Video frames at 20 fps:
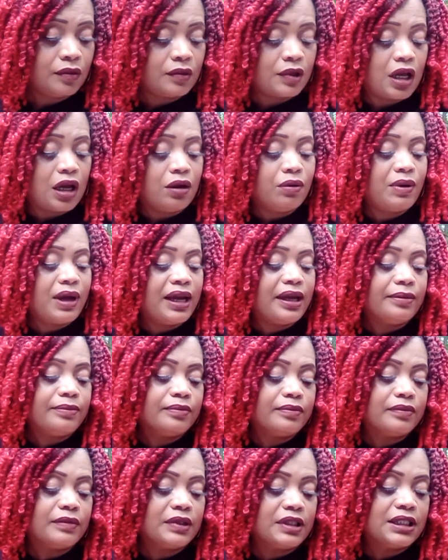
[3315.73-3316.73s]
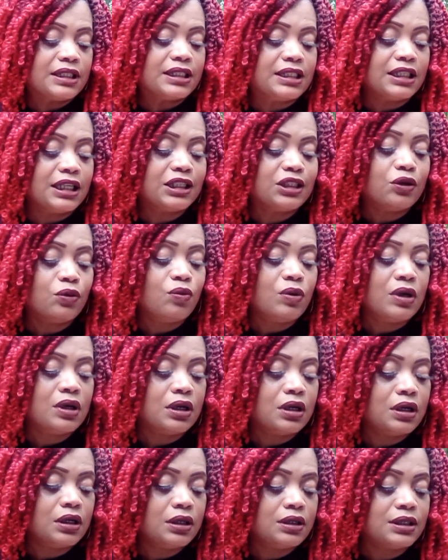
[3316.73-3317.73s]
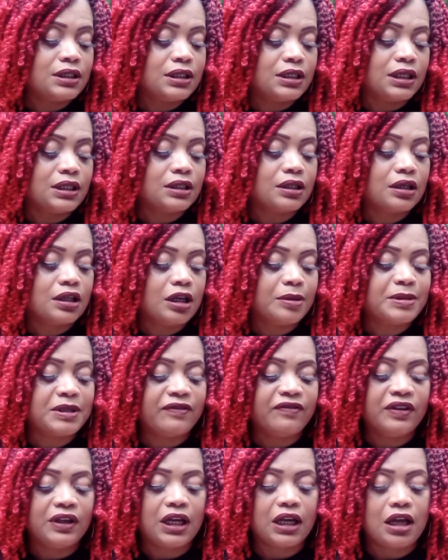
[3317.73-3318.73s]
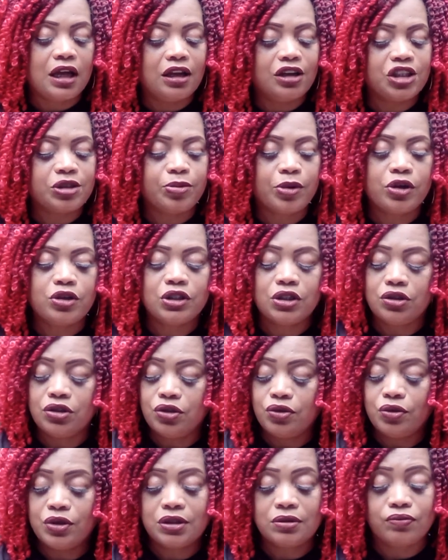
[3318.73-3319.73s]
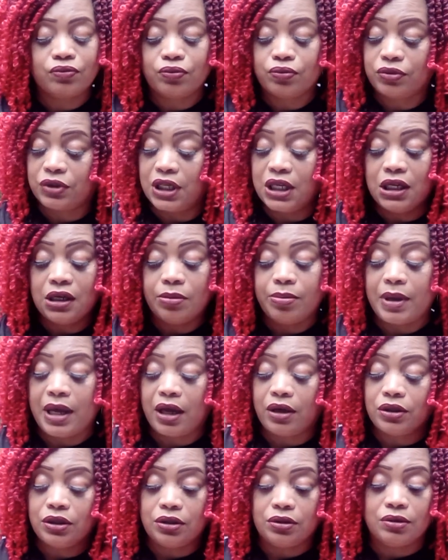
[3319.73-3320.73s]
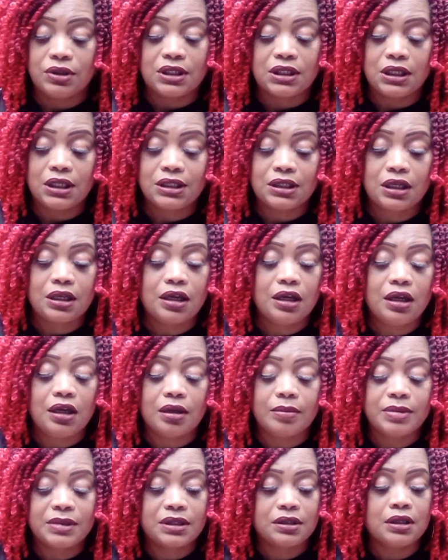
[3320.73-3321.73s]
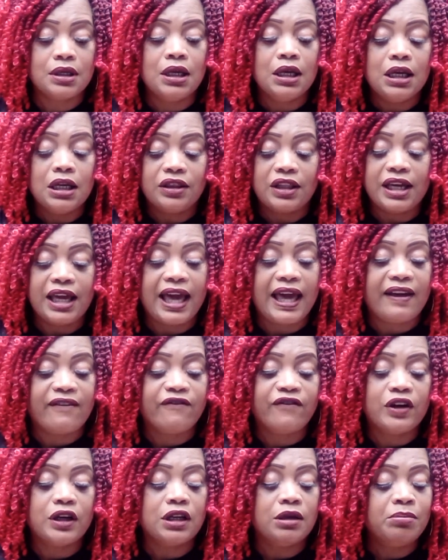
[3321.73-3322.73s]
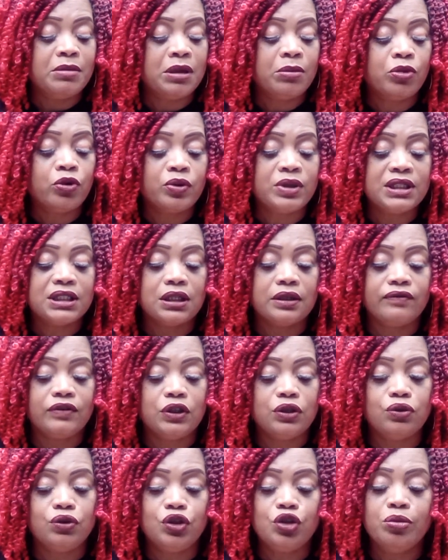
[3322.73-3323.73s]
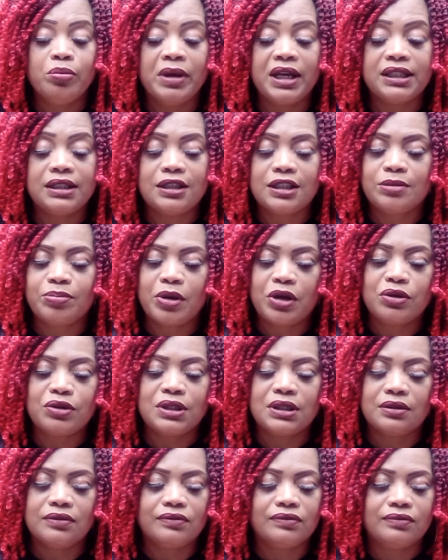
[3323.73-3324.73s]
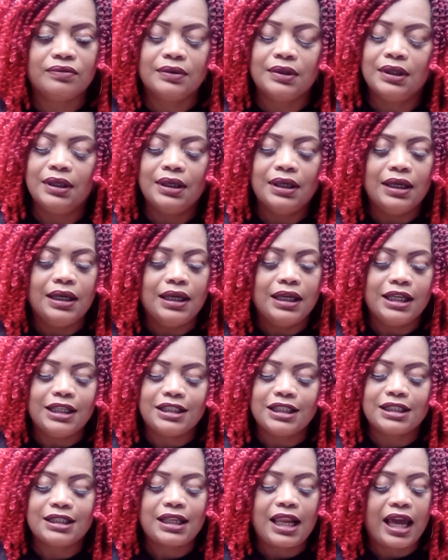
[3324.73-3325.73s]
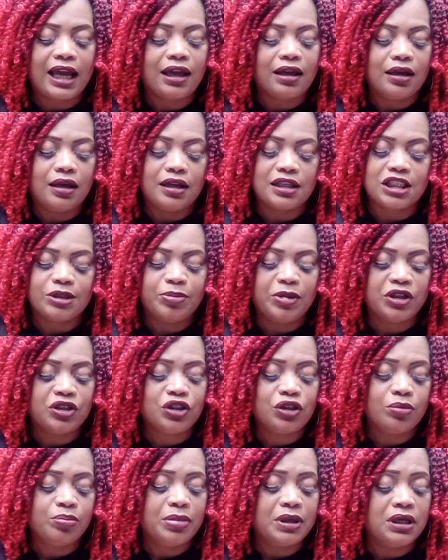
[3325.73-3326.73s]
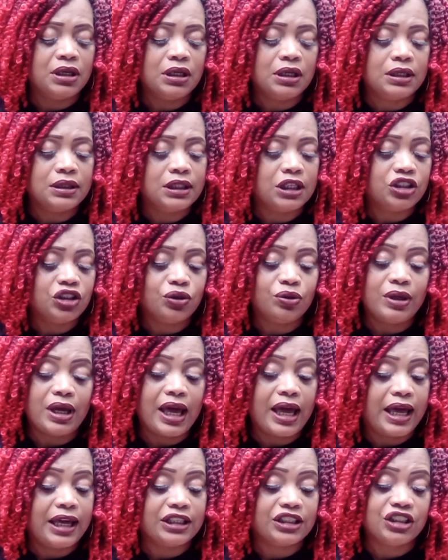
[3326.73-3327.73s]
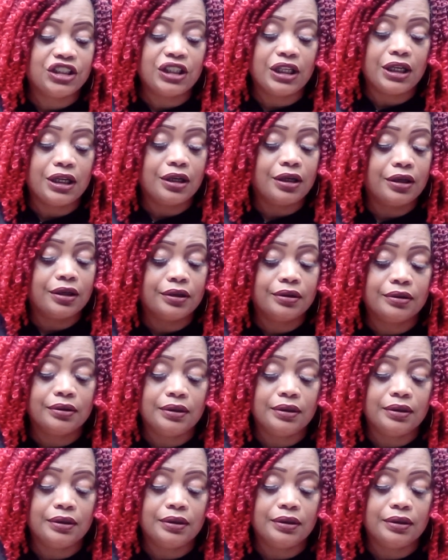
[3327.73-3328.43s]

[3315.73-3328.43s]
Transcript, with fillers: All right. Six of Wands, Six of Cups. I feel like all this person do is think about you. Six of Cups. They have fun memories of you. You make this person, it's just like a, a special bond that you guys shared.